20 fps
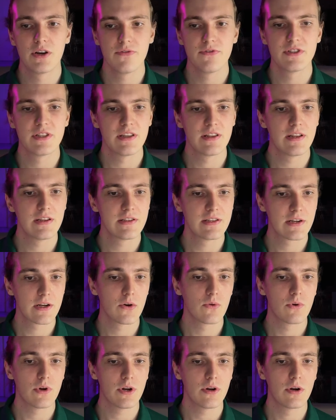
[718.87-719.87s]

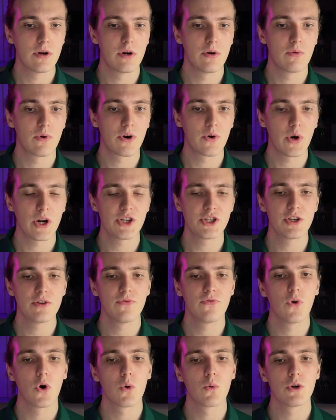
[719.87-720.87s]
statistical regression
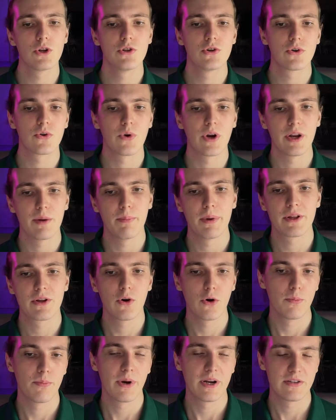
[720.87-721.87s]
forward to create
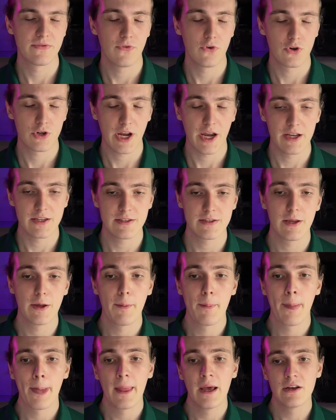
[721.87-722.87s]
Bitcoin price forecast.
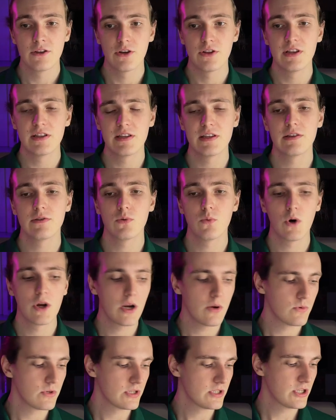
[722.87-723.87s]
So this is what
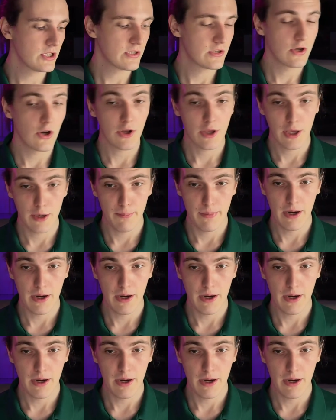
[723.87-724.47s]
I was just talking